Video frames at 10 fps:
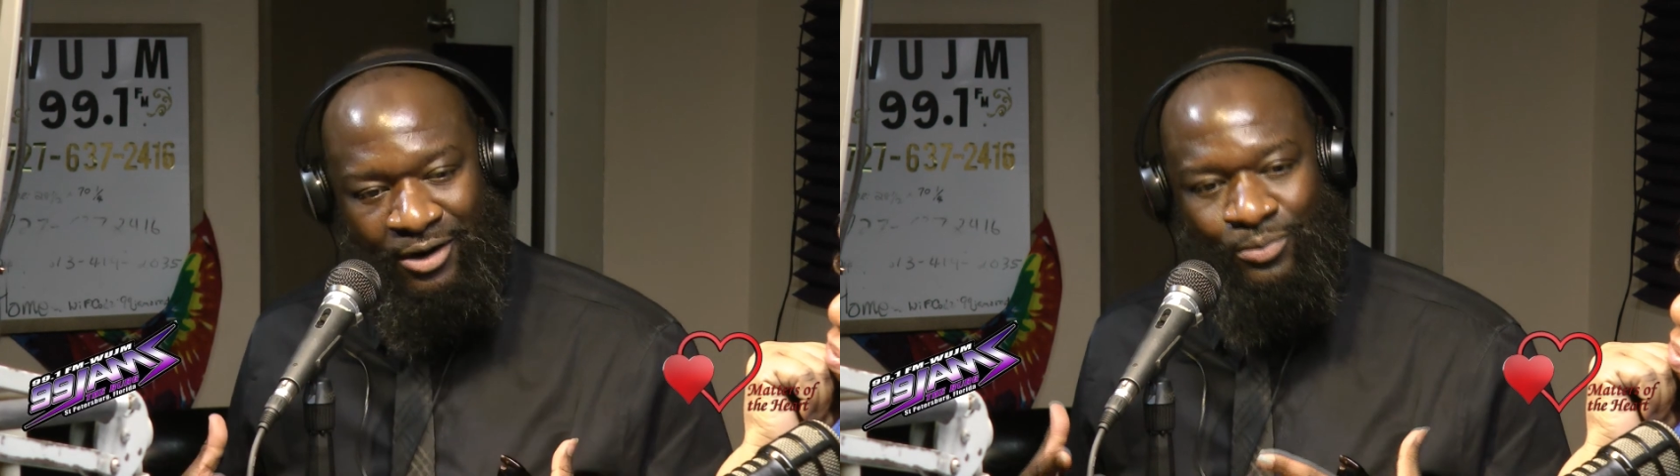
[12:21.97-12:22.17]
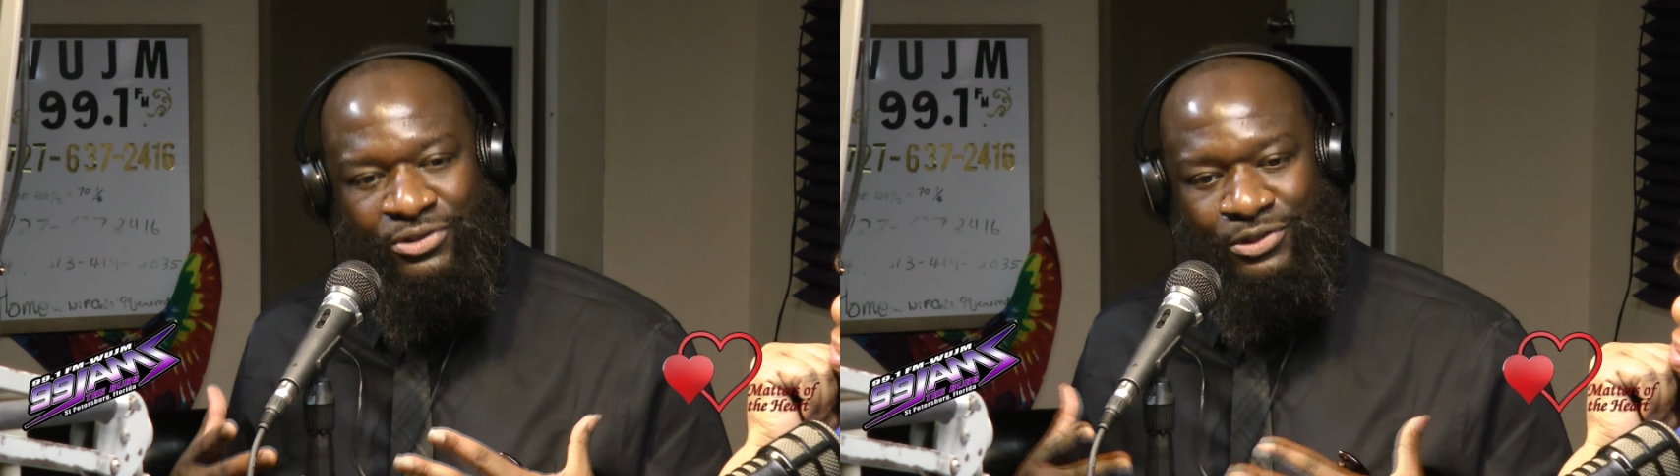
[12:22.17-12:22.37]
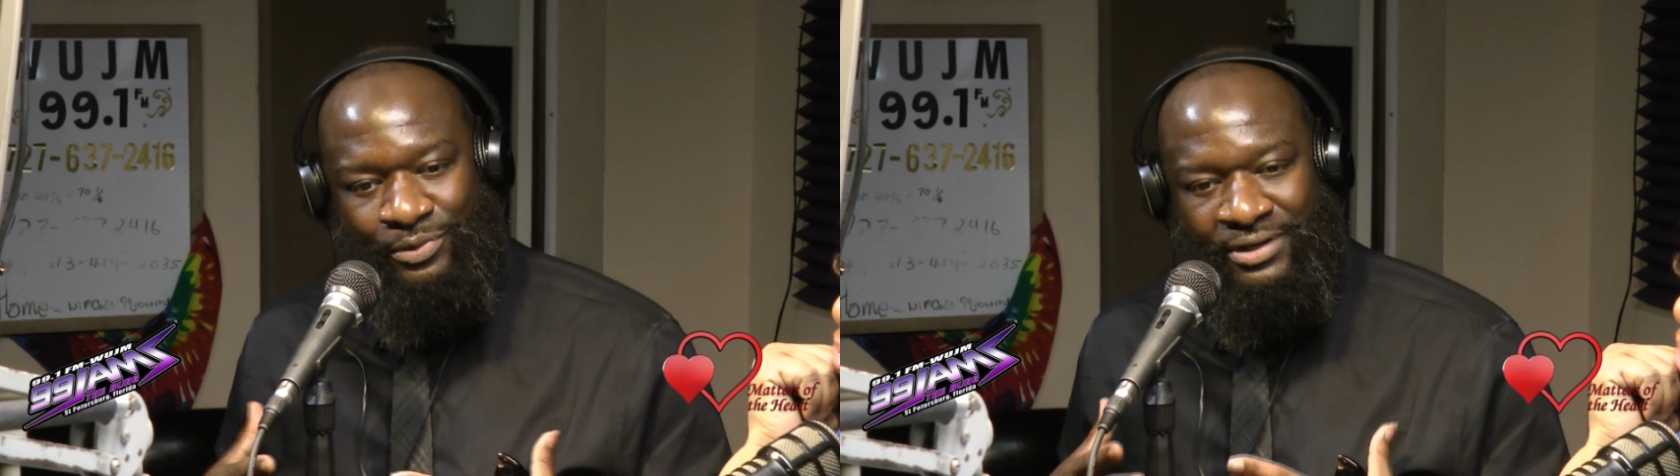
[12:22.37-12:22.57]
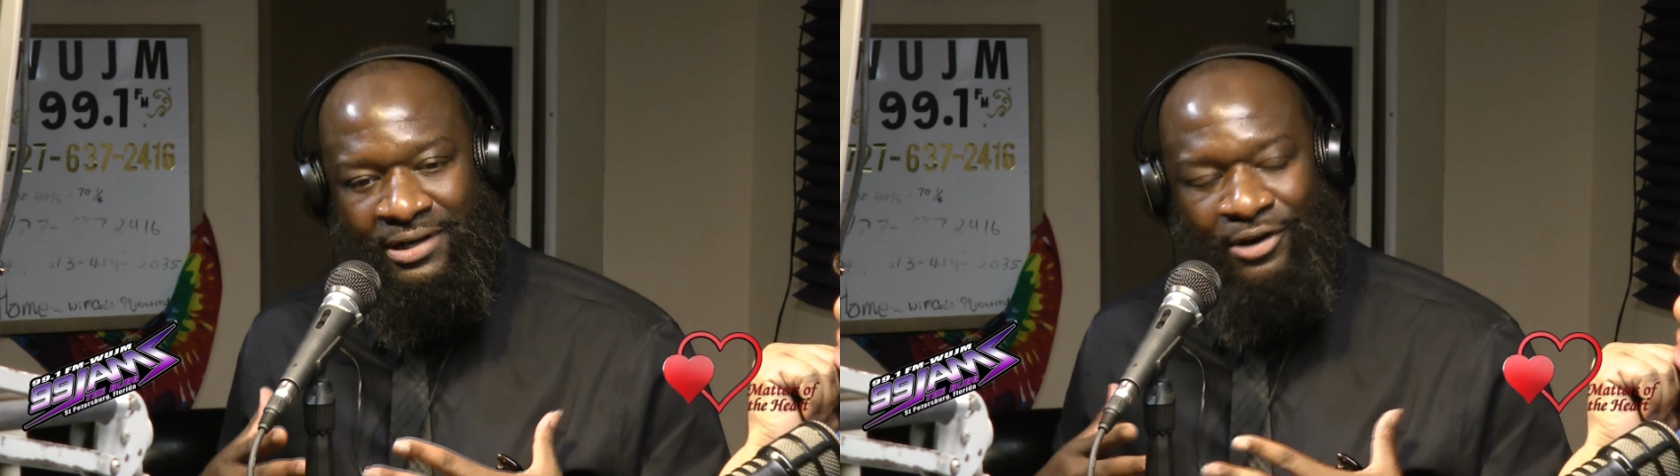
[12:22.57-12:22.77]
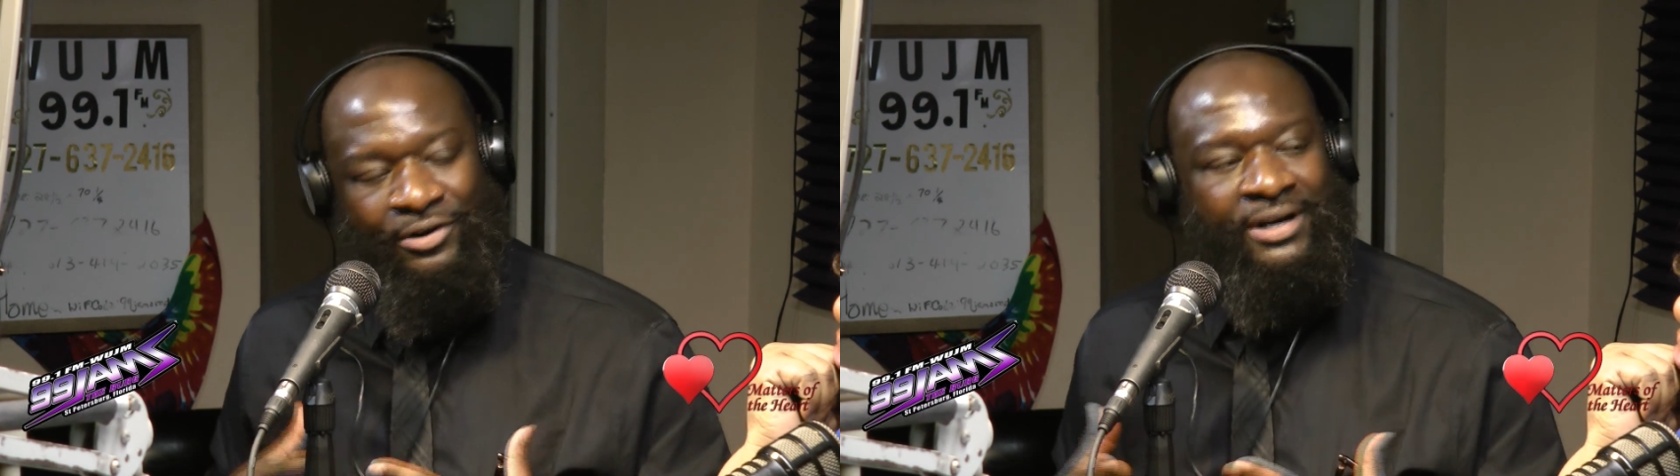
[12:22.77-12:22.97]
on student
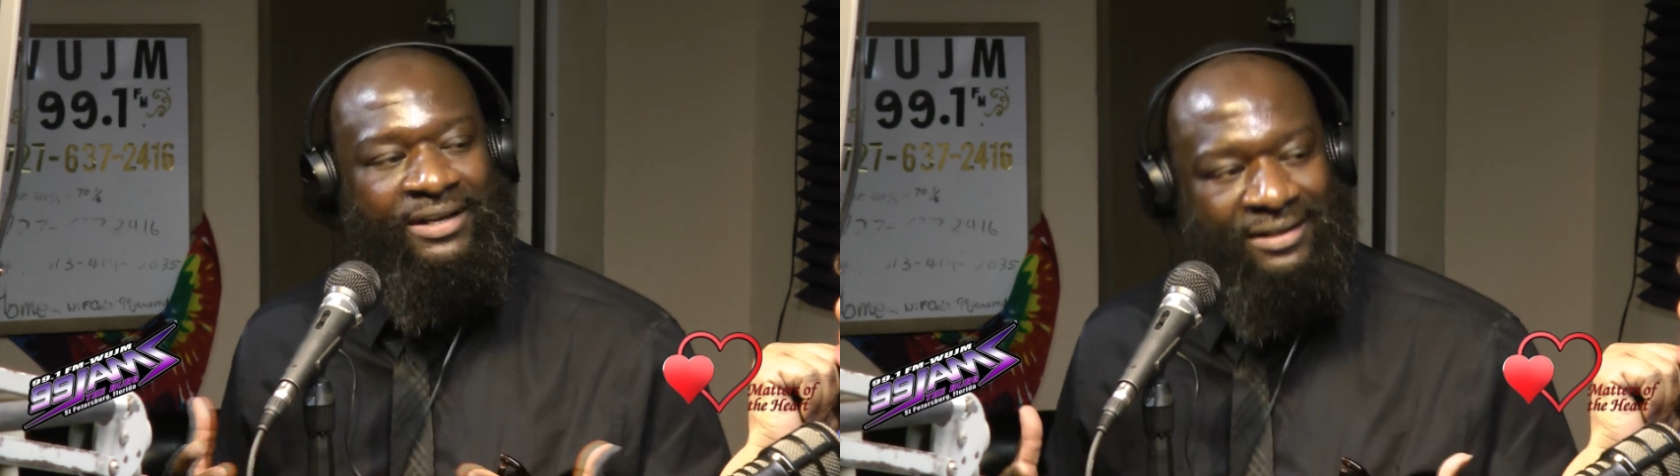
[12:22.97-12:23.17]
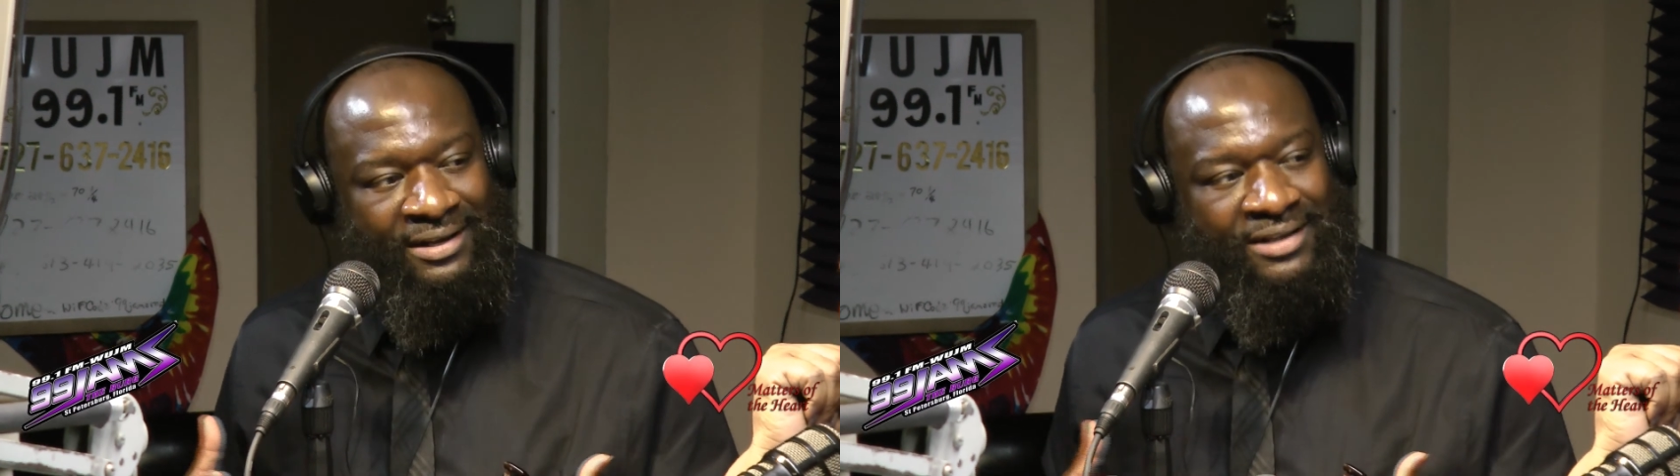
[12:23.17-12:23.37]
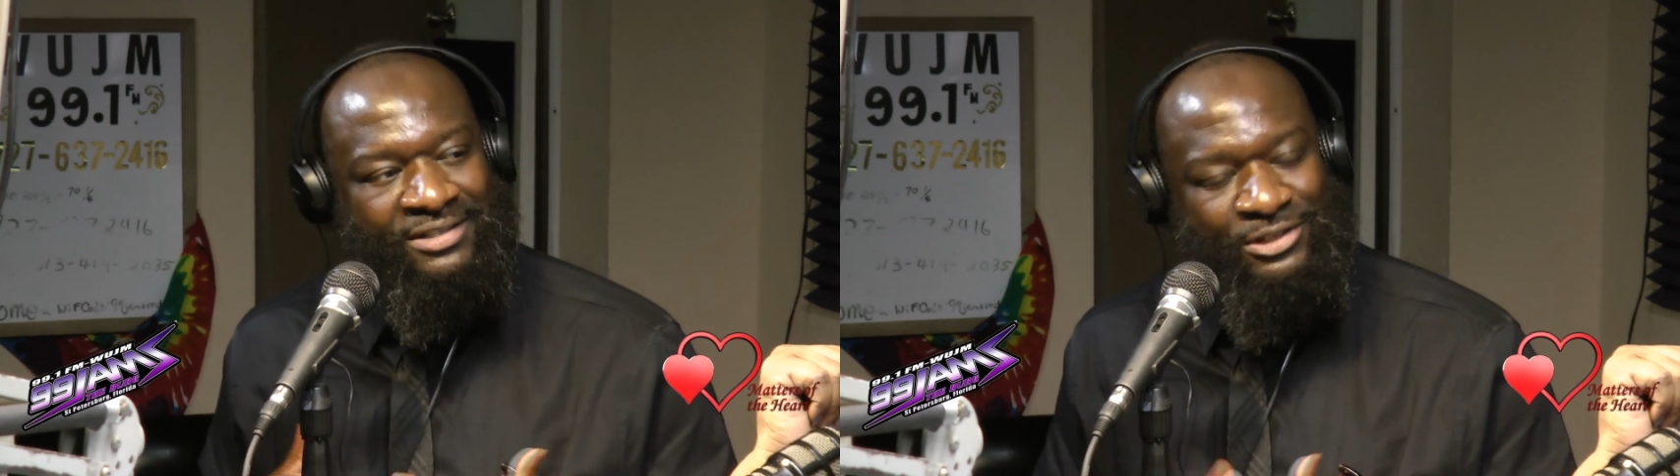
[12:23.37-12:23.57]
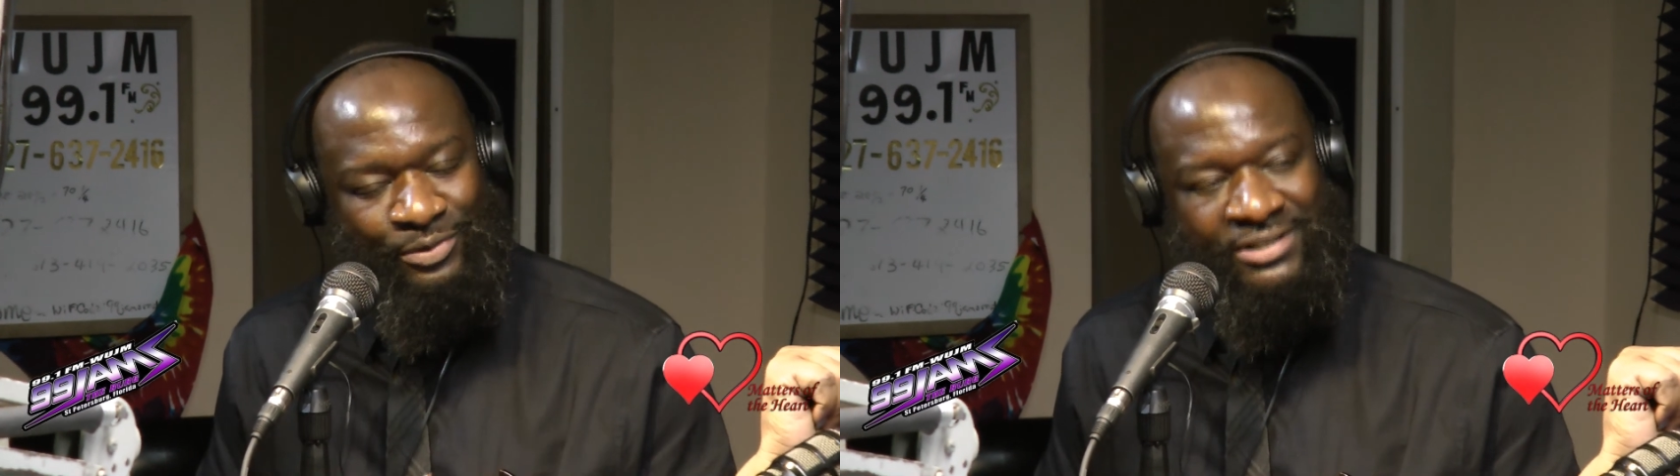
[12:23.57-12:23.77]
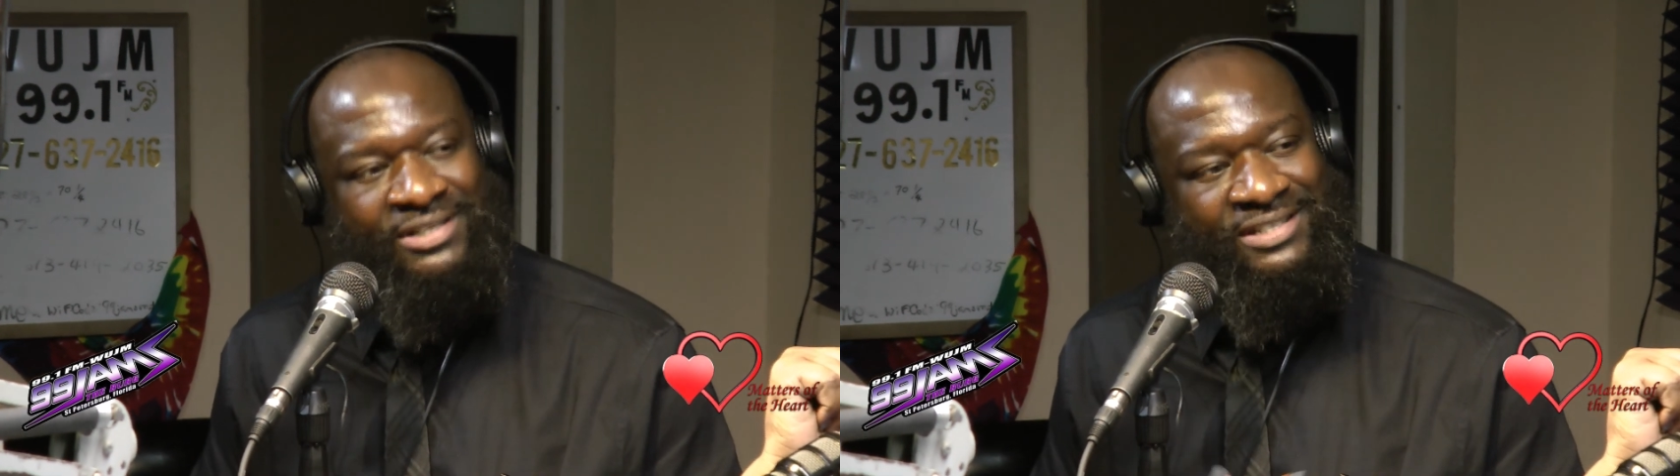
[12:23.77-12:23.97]
learning and
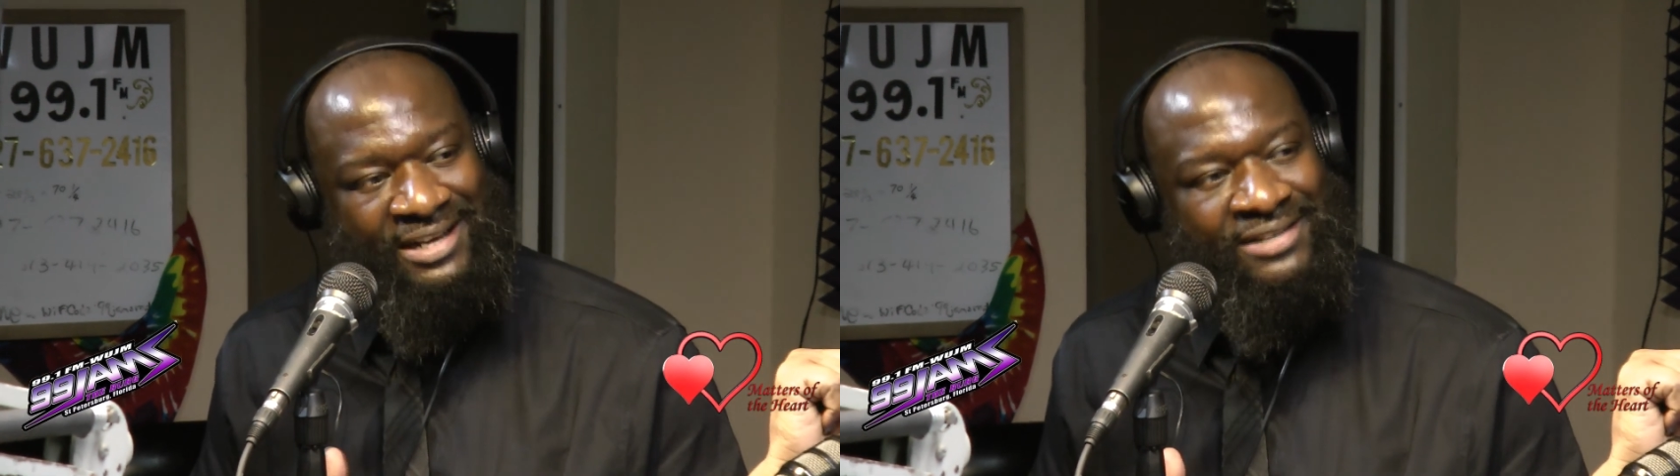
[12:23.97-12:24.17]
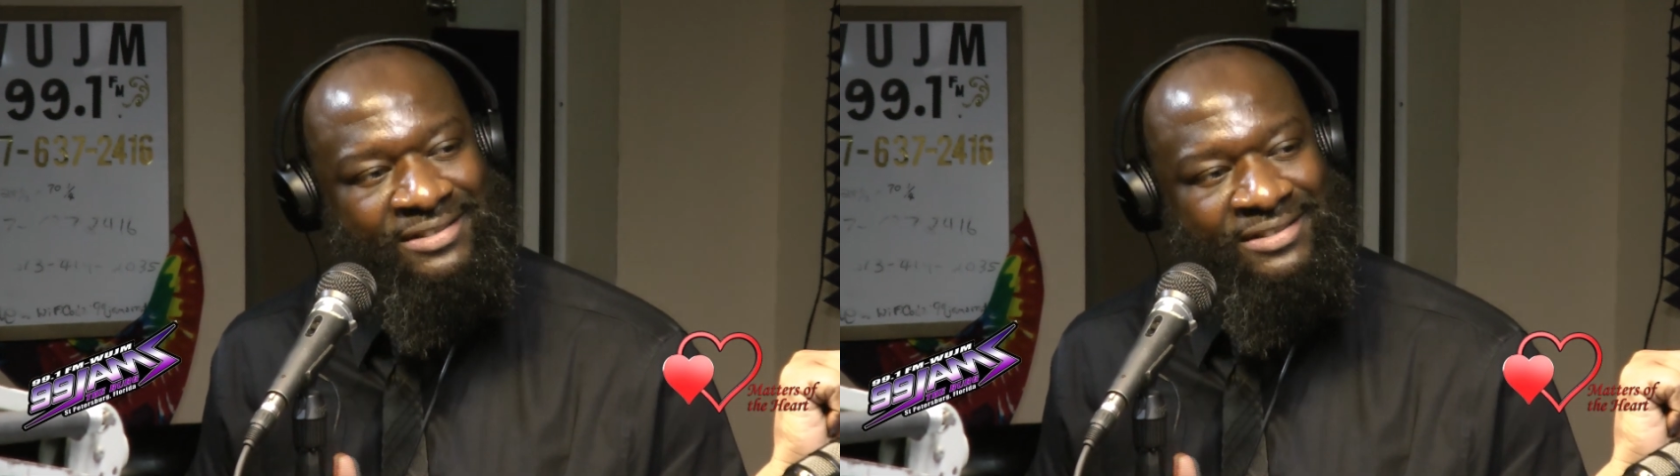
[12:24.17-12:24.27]
student success.